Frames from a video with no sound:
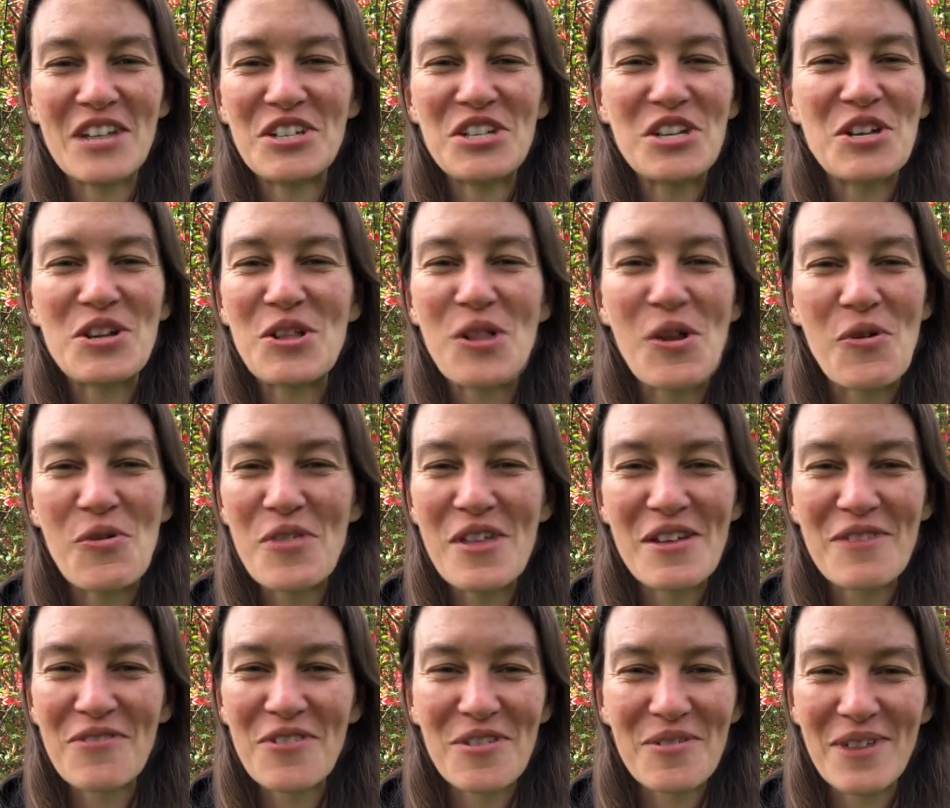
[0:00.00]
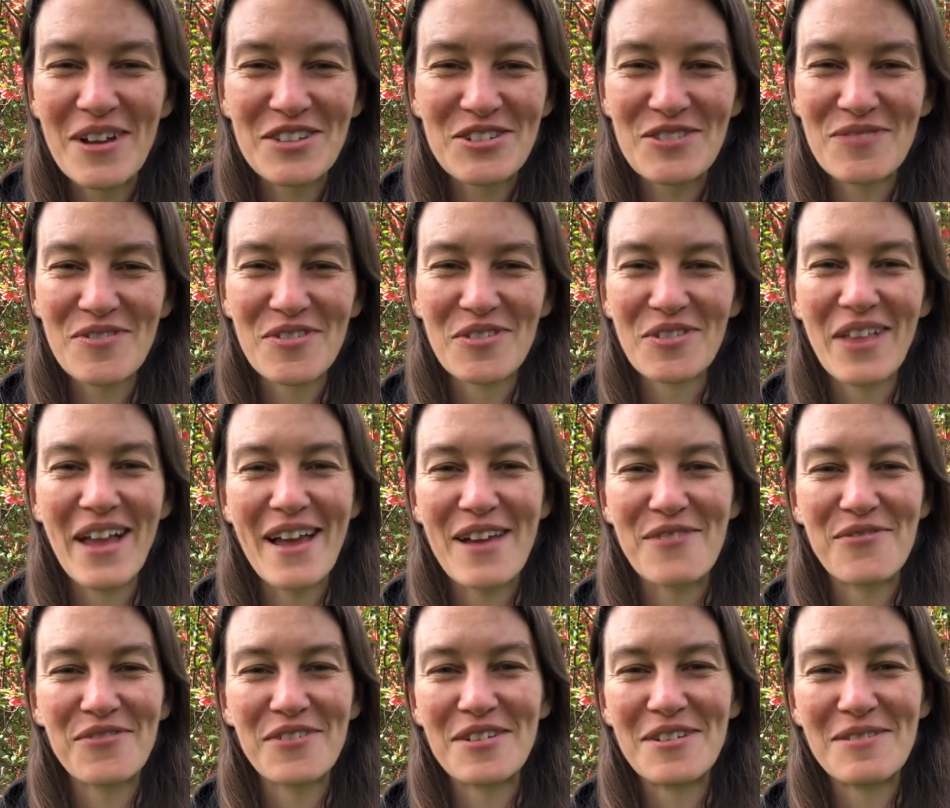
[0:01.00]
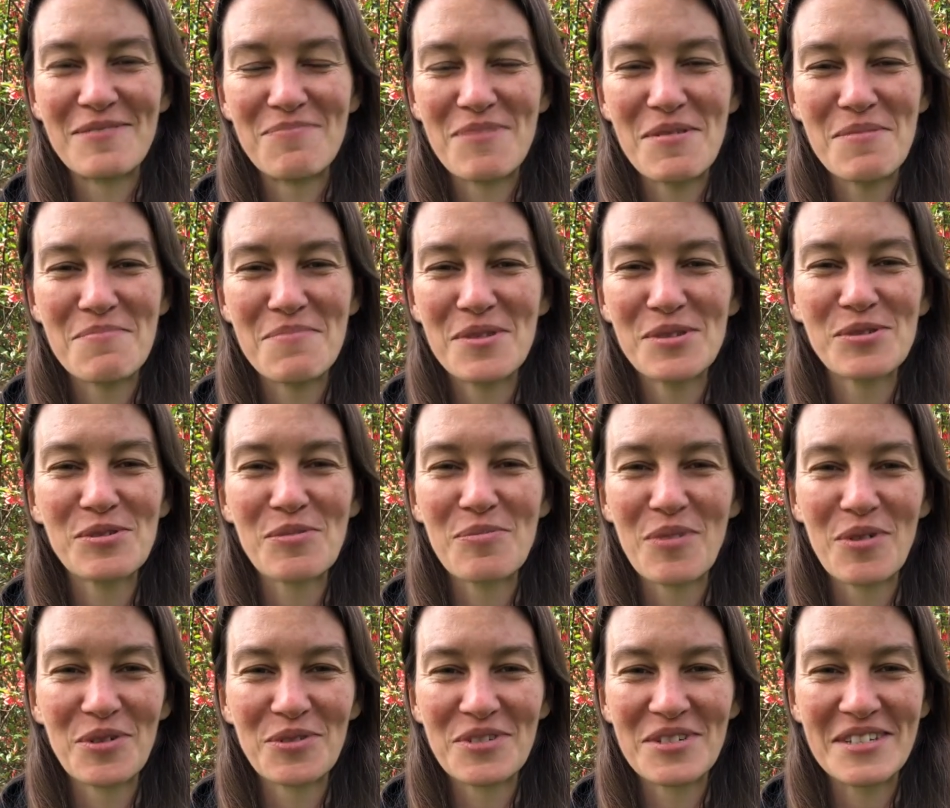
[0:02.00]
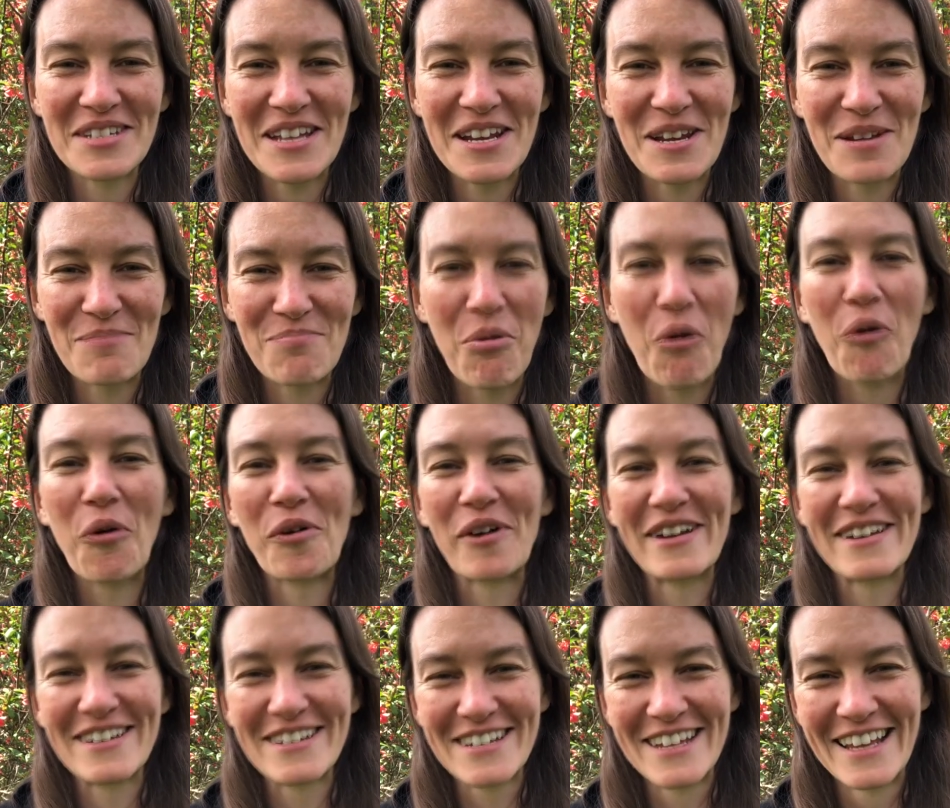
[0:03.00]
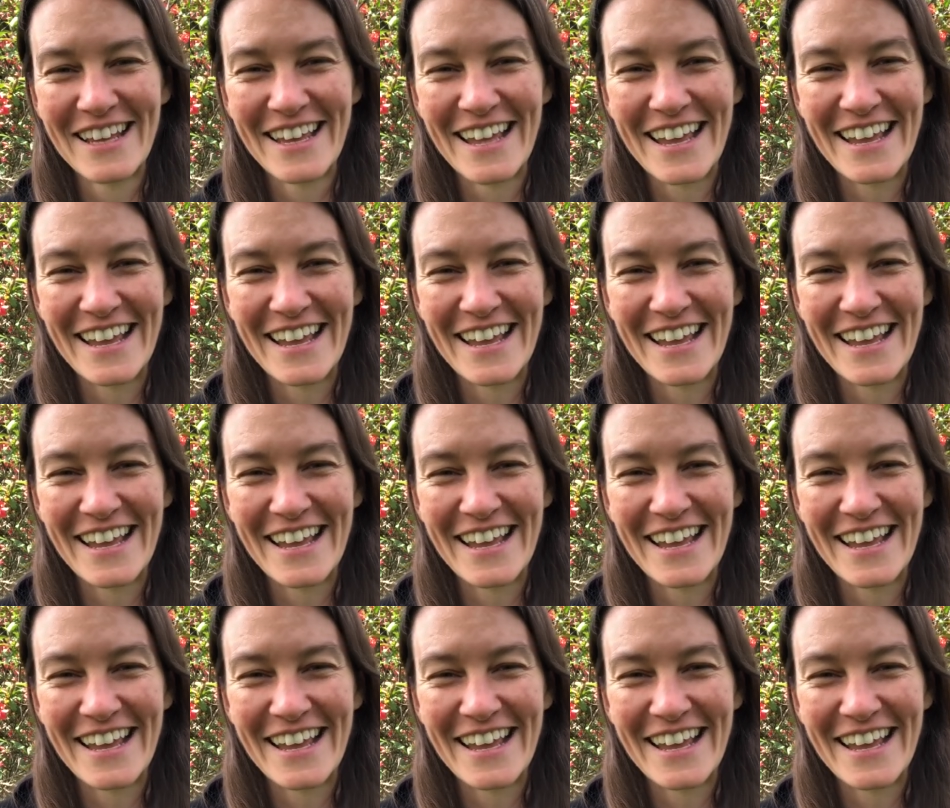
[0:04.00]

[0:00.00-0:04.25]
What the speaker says: itchy clothing for the rest of your life and be miserable just eating porridge.